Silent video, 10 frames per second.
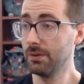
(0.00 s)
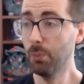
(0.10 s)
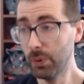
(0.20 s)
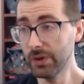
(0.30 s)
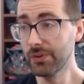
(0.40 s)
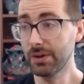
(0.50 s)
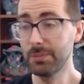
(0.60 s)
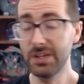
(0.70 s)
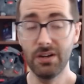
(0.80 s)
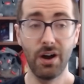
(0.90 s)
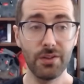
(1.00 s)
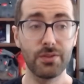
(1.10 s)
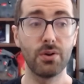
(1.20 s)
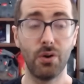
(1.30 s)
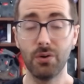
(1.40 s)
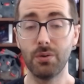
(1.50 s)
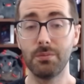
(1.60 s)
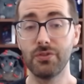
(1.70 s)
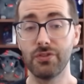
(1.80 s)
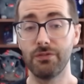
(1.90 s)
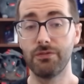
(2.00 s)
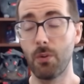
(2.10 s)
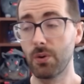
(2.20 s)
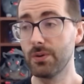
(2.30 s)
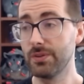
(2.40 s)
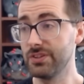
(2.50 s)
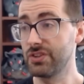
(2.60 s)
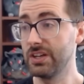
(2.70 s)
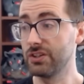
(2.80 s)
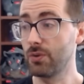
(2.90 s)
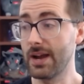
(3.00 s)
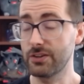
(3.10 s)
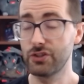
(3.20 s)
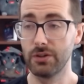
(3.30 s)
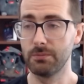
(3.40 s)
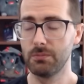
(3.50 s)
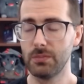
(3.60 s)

Will there be other homes for this interaction?